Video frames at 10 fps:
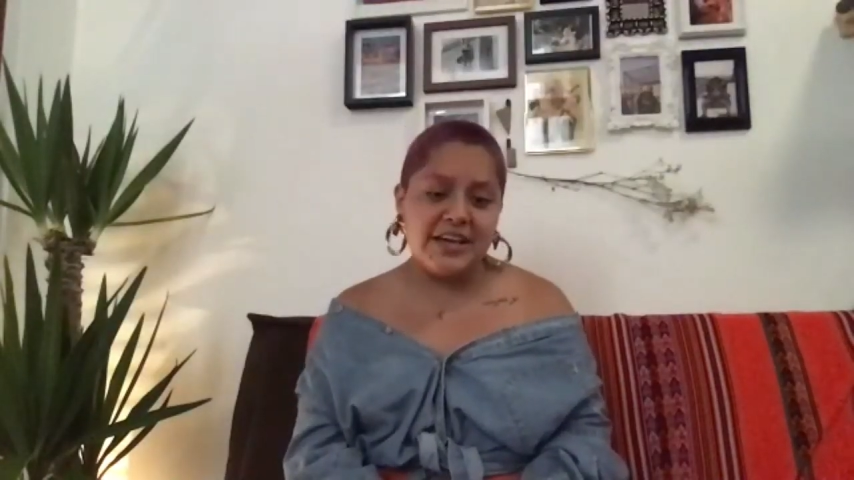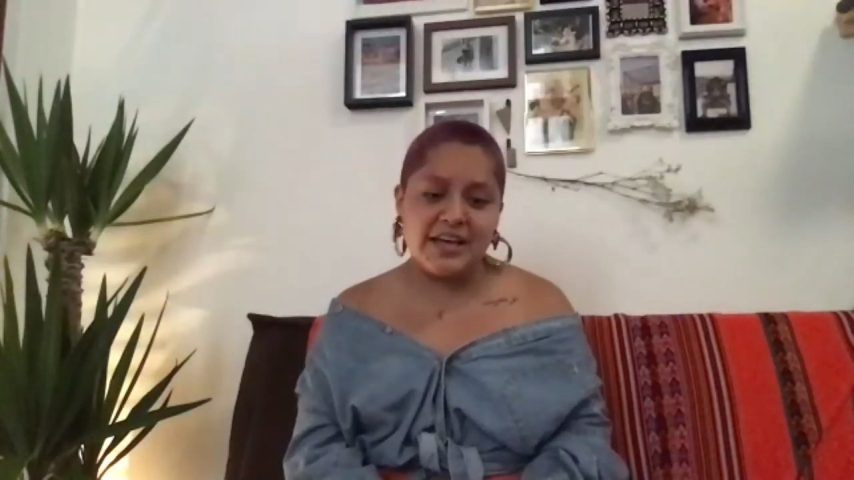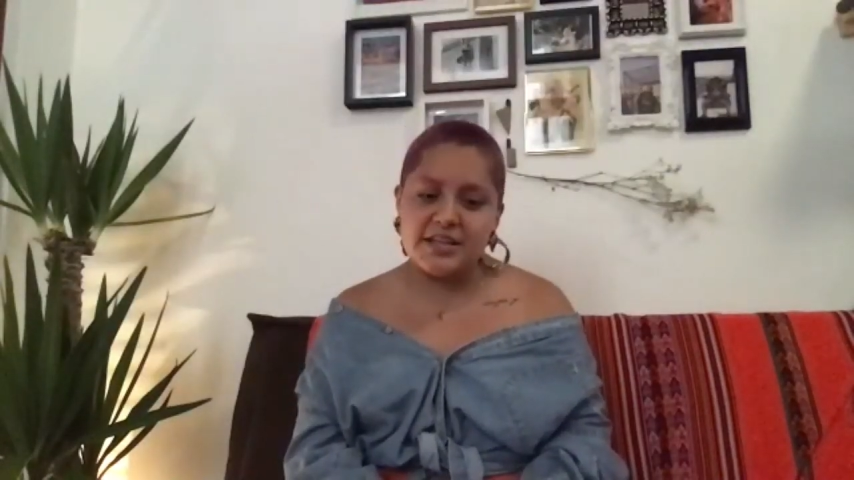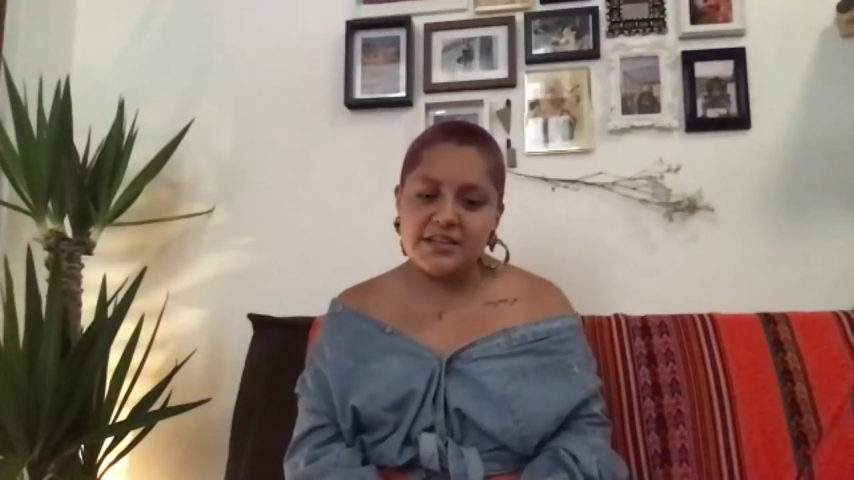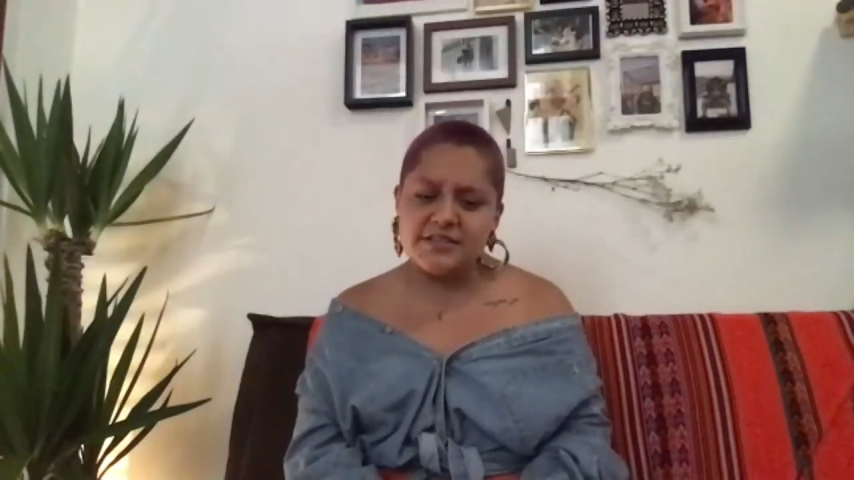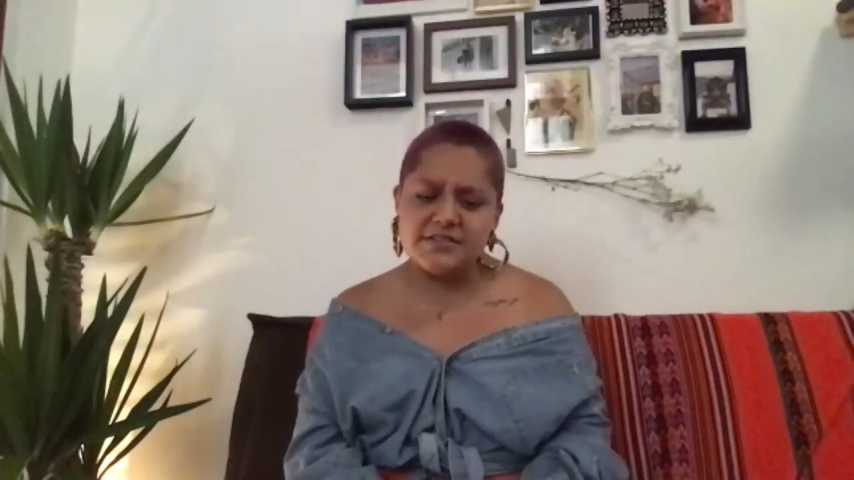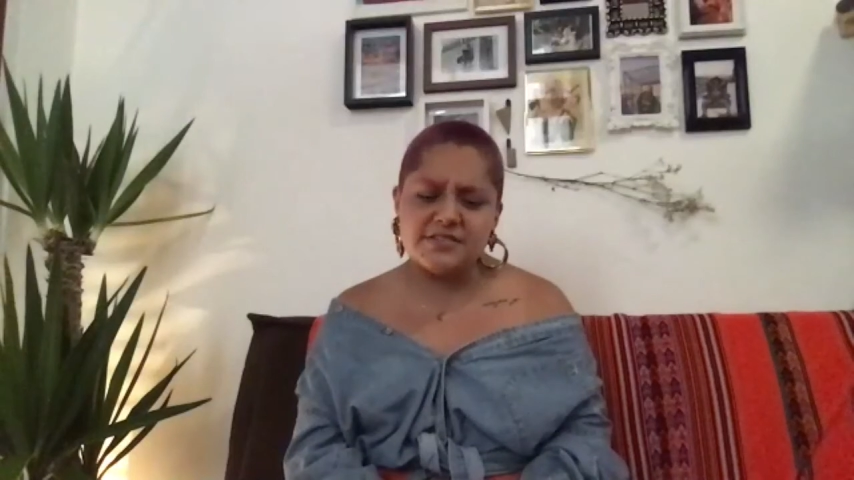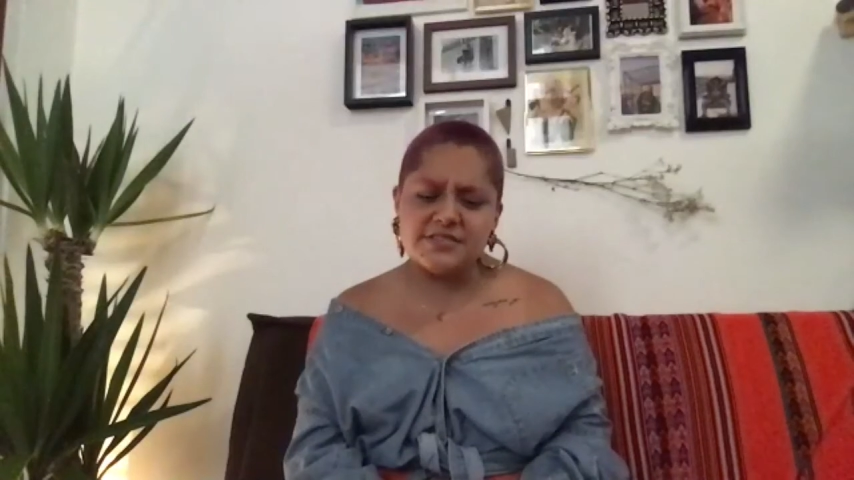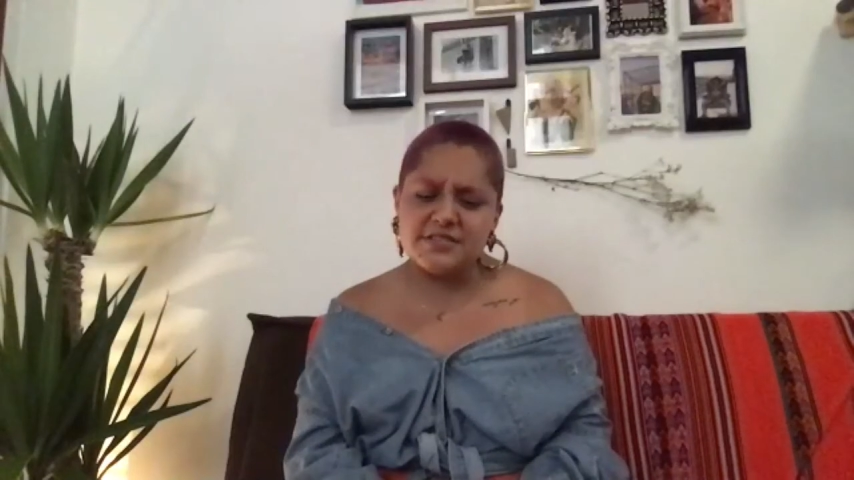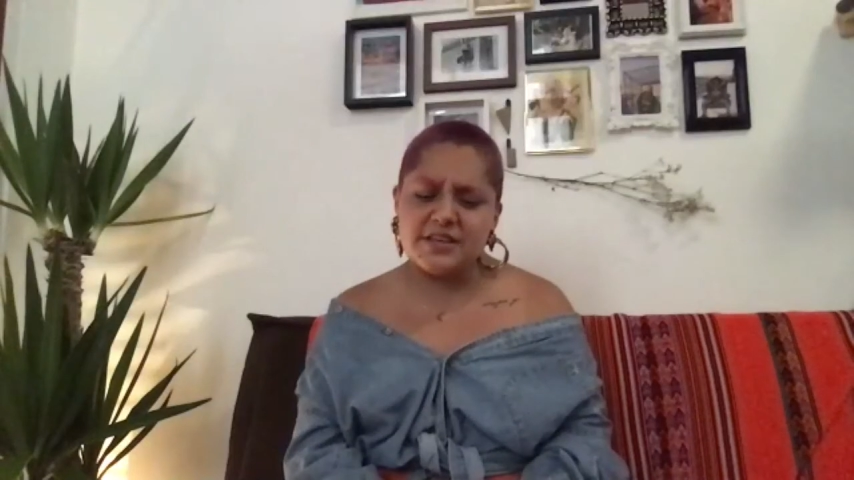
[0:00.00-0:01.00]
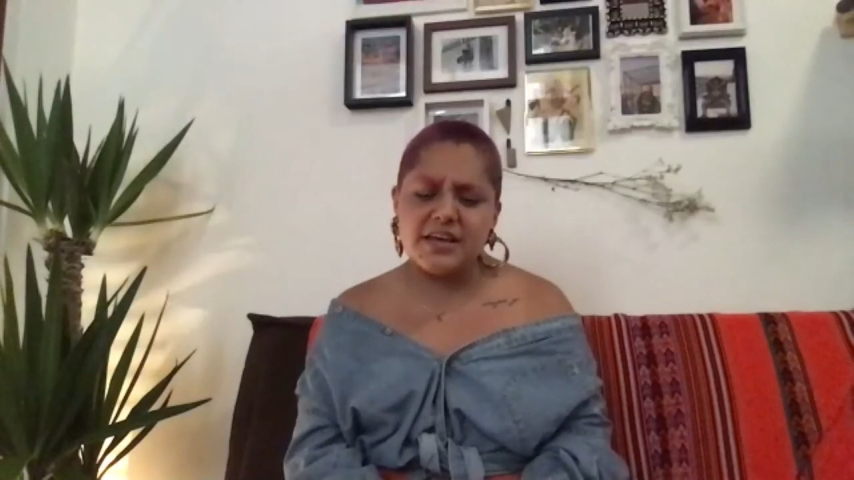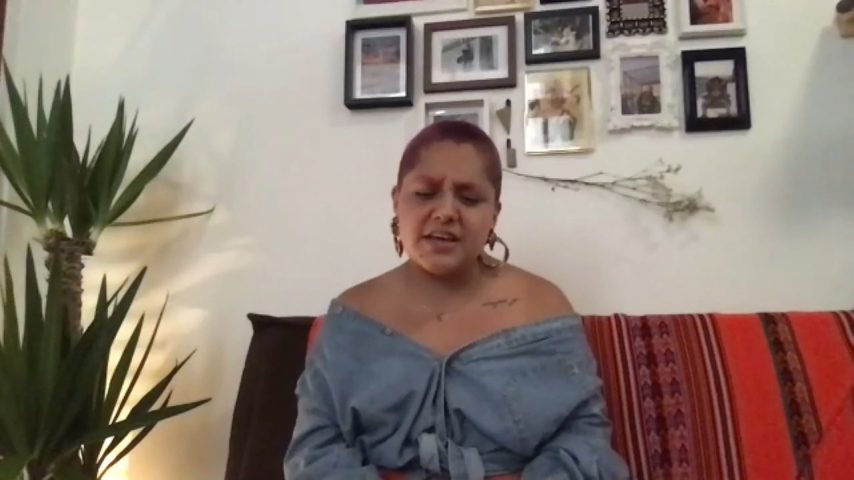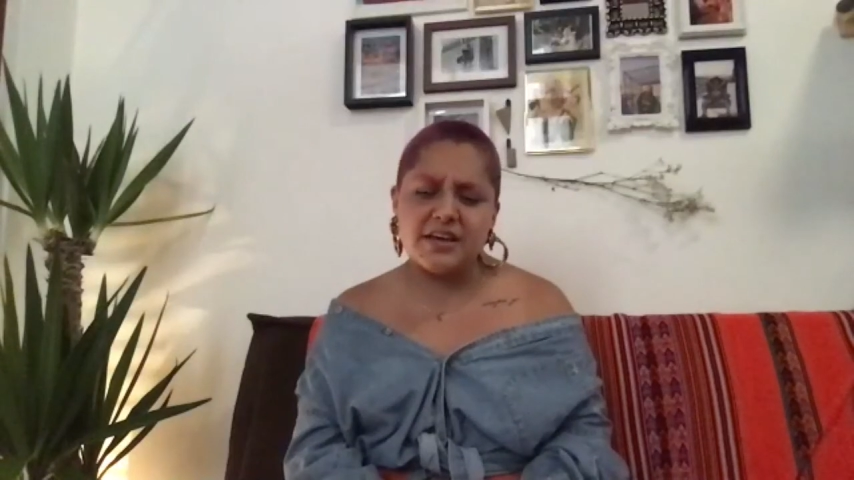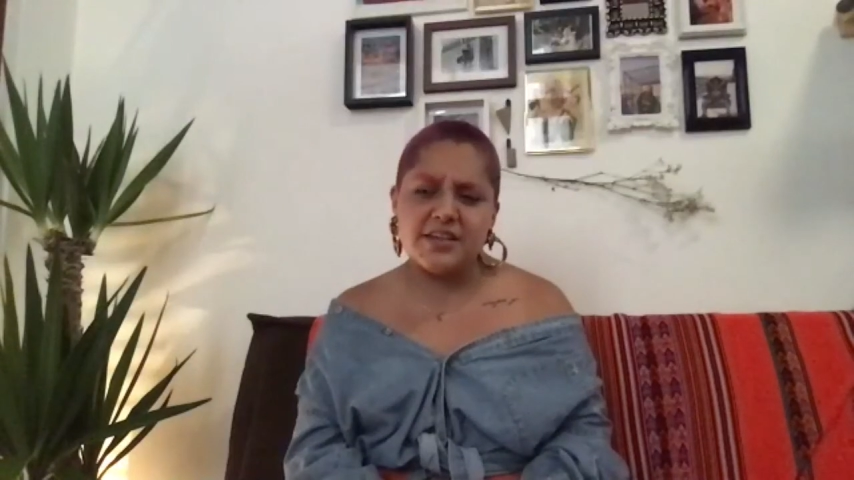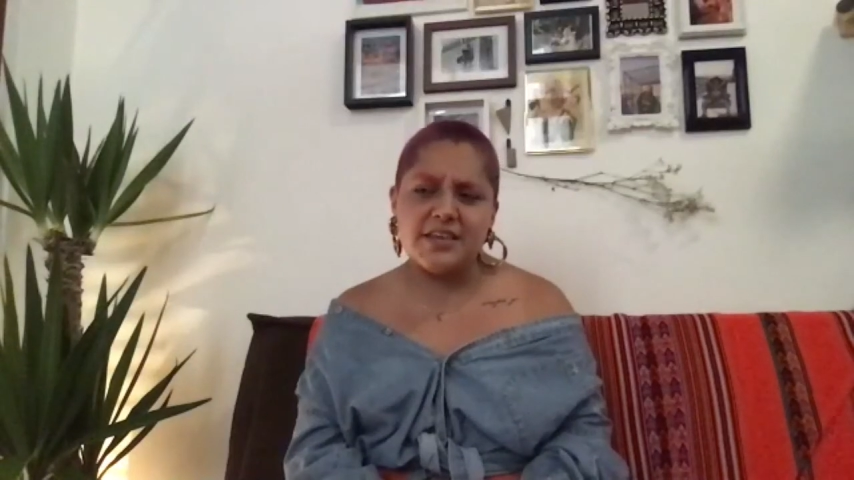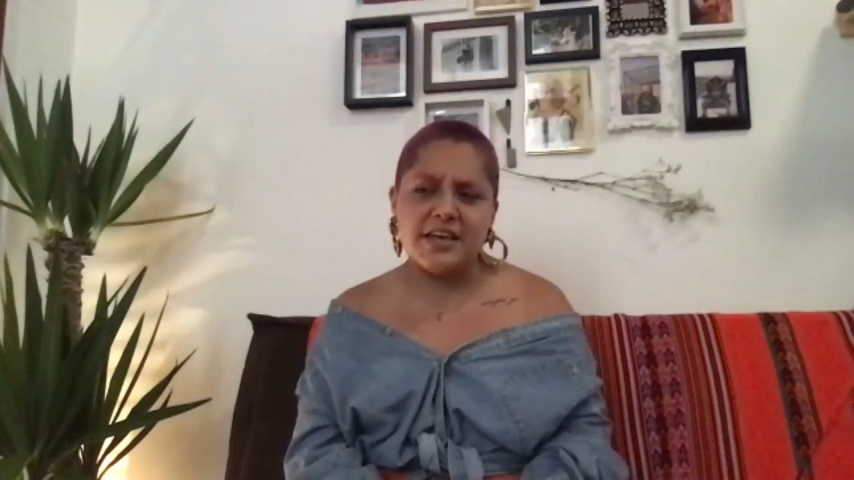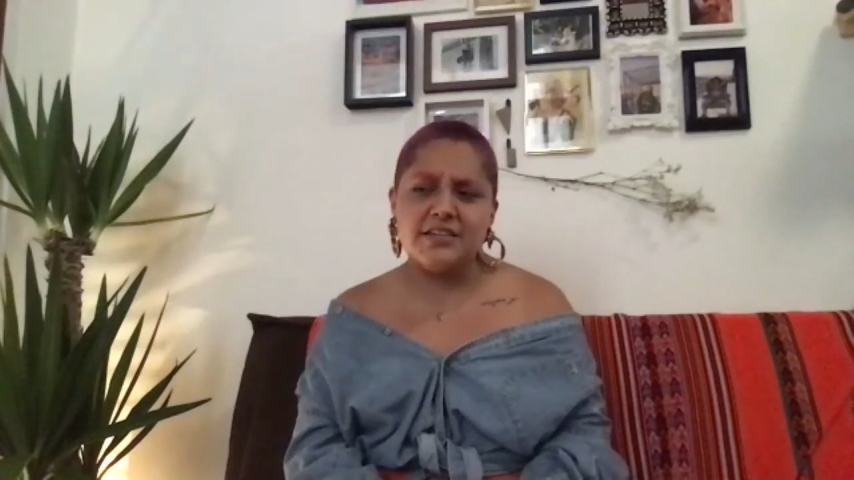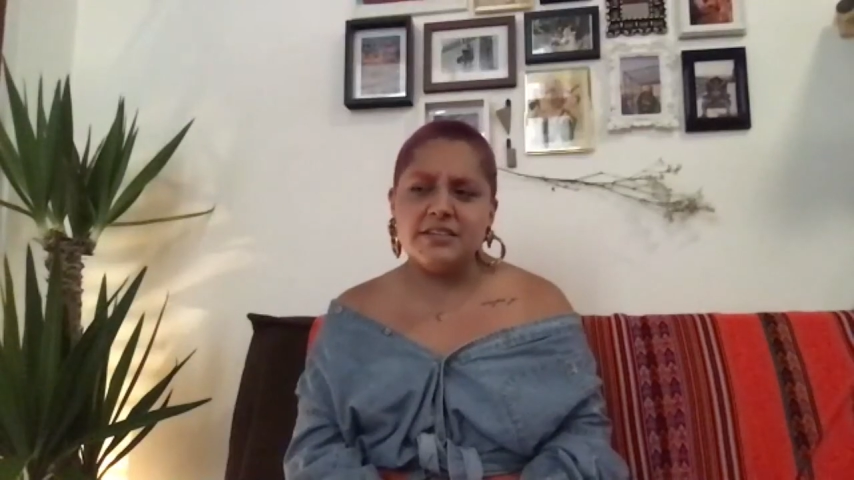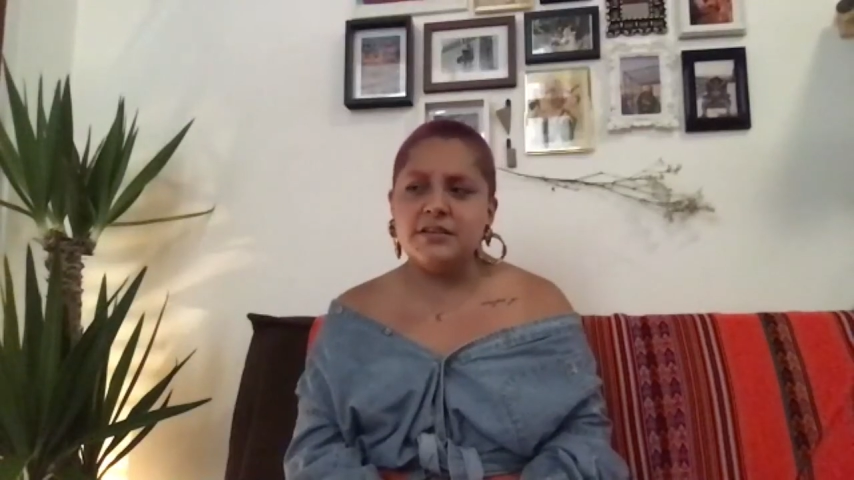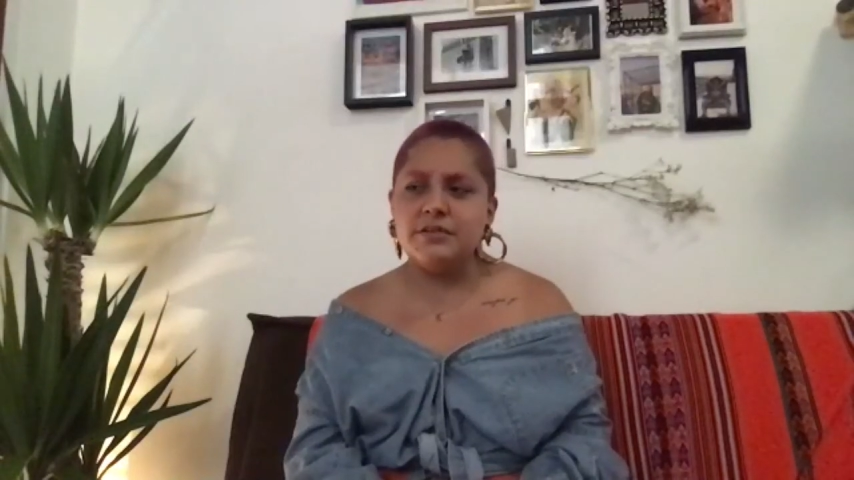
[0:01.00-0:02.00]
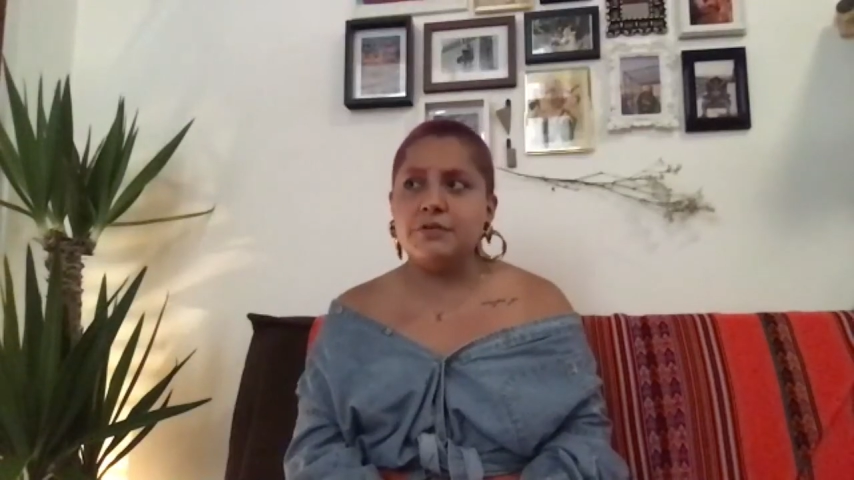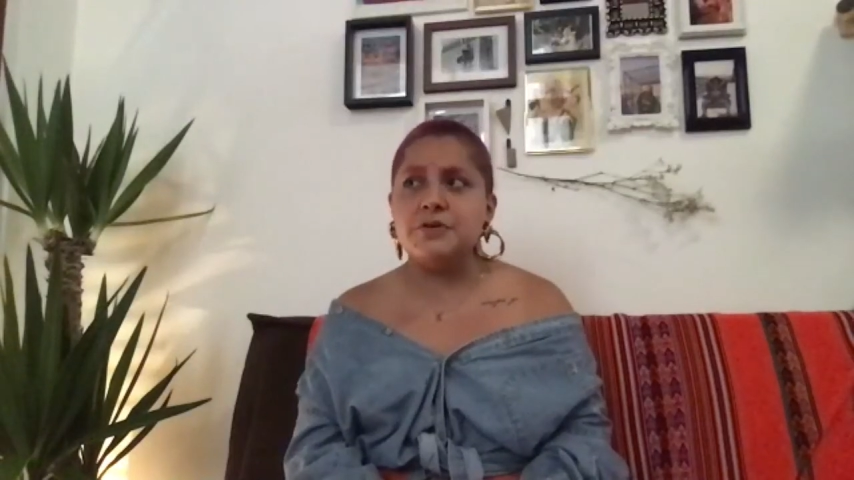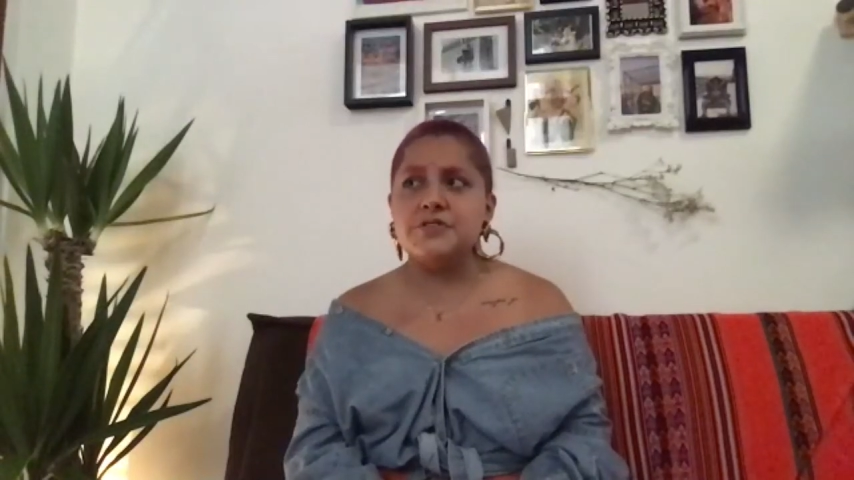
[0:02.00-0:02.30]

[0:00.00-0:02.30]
And like then the folks,